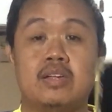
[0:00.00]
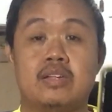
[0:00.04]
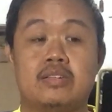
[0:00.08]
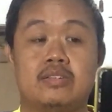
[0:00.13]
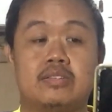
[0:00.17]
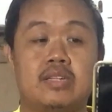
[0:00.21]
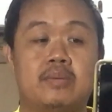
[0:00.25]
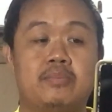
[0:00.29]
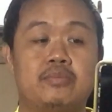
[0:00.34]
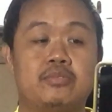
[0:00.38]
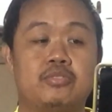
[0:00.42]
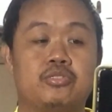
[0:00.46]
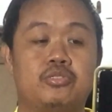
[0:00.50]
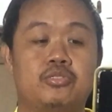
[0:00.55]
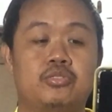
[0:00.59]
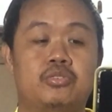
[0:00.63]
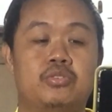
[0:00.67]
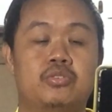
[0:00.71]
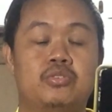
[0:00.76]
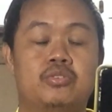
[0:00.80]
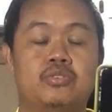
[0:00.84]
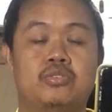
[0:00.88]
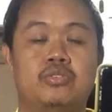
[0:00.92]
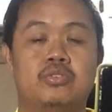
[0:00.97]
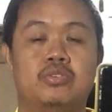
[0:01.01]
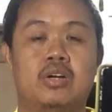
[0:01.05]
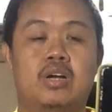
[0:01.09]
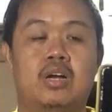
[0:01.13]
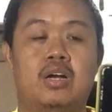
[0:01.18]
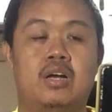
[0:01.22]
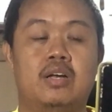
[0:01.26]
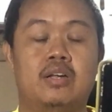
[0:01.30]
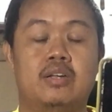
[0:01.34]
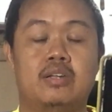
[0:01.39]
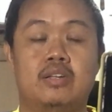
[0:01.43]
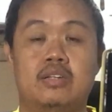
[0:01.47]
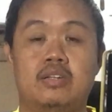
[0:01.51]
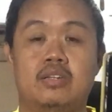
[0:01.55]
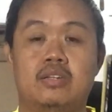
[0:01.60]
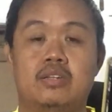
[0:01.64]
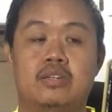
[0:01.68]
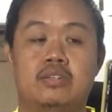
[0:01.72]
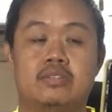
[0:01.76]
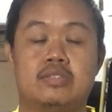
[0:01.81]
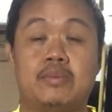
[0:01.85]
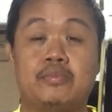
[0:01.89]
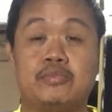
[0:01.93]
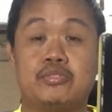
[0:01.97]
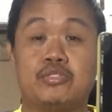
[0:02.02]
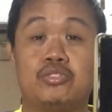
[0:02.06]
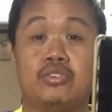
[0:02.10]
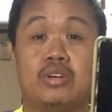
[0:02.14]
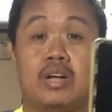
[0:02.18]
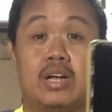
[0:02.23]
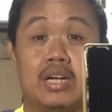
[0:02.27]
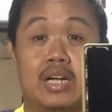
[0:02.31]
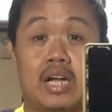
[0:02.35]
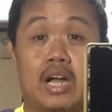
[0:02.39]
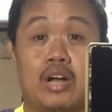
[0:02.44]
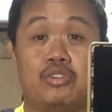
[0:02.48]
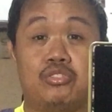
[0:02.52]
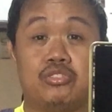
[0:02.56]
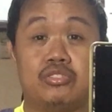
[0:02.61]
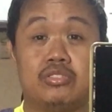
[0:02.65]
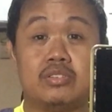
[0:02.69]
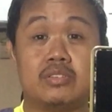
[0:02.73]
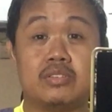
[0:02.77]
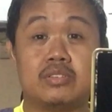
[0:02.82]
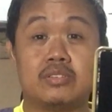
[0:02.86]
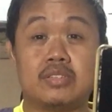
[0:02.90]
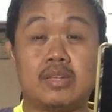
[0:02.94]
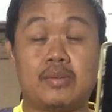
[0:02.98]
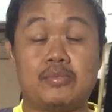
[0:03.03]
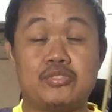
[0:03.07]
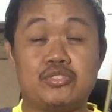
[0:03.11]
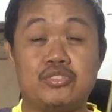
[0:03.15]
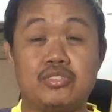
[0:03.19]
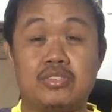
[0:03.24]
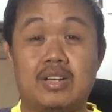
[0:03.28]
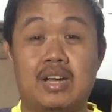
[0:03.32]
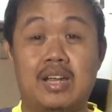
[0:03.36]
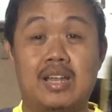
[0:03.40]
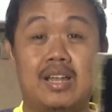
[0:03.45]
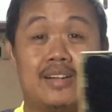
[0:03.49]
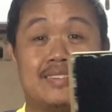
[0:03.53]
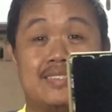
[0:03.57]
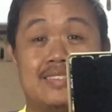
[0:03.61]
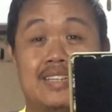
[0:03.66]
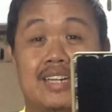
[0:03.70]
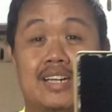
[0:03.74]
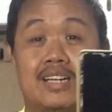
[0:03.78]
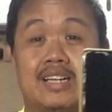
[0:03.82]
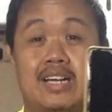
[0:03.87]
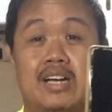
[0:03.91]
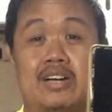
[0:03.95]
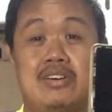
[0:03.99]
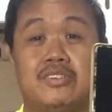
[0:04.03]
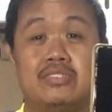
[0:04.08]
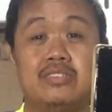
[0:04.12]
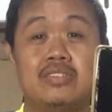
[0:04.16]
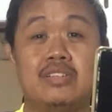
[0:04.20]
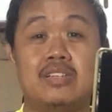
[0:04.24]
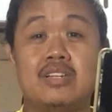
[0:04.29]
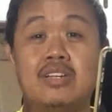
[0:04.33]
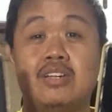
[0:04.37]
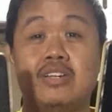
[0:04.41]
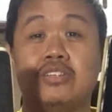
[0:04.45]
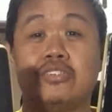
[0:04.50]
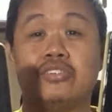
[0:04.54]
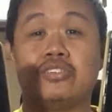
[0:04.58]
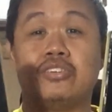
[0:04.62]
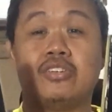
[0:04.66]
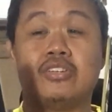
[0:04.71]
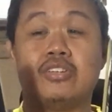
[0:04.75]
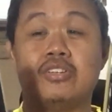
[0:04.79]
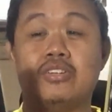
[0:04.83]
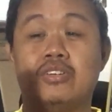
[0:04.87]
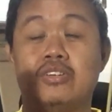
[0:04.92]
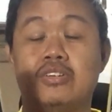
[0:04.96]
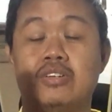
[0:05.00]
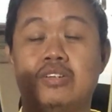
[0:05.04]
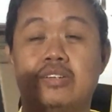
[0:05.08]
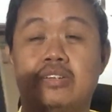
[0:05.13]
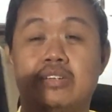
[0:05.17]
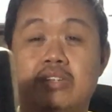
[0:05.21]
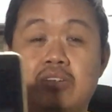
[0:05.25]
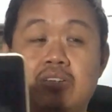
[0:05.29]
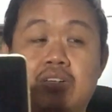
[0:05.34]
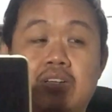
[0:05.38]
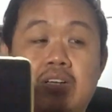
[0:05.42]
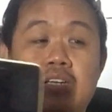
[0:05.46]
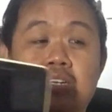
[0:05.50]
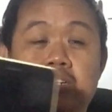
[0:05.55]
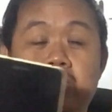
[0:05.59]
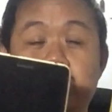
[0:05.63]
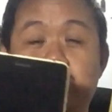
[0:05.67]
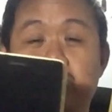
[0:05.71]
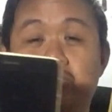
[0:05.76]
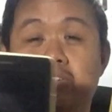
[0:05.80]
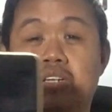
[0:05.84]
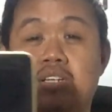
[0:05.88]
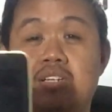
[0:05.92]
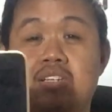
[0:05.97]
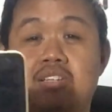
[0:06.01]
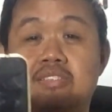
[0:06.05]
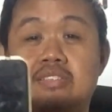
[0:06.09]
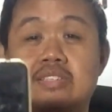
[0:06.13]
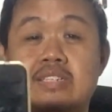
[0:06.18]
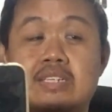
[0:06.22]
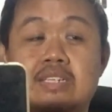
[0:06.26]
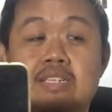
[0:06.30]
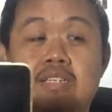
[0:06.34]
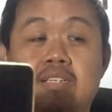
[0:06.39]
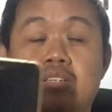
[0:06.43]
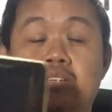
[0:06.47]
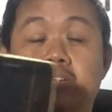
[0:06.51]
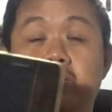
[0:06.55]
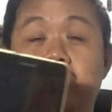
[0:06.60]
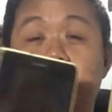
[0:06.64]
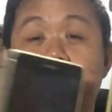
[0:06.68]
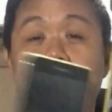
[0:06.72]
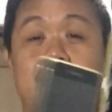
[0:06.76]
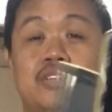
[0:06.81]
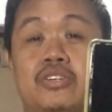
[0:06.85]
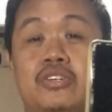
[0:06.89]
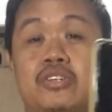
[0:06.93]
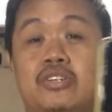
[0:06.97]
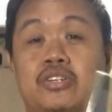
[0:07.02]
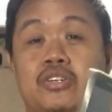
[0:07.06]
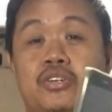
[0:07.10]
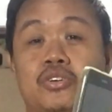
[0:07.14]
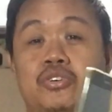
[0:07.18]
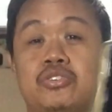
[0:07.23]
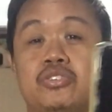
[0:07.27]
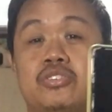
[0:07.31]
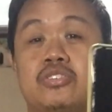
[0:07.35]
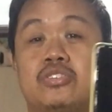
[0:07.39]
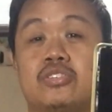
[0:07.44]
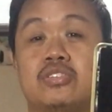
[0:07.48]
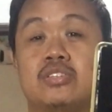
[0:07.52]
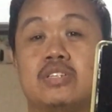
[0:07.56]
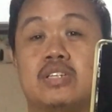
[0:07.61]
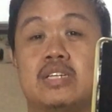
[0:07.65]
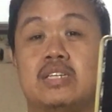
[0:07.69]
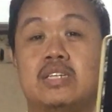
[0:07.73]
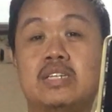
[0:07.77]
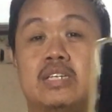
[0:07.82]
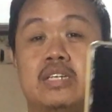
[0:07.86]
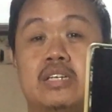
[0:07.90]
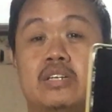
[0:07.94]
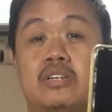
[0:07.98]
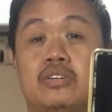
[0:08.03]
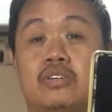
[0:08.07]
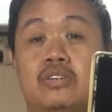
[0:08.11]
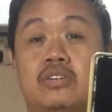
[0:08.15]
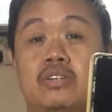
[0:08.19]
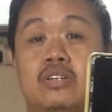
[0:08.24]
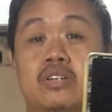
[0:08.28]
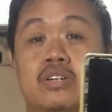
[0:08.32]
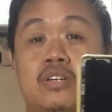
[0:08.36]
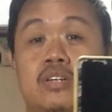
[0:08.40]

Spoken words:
uh, Samsung account, Samsung Galaxy account, so you can sync your notes in here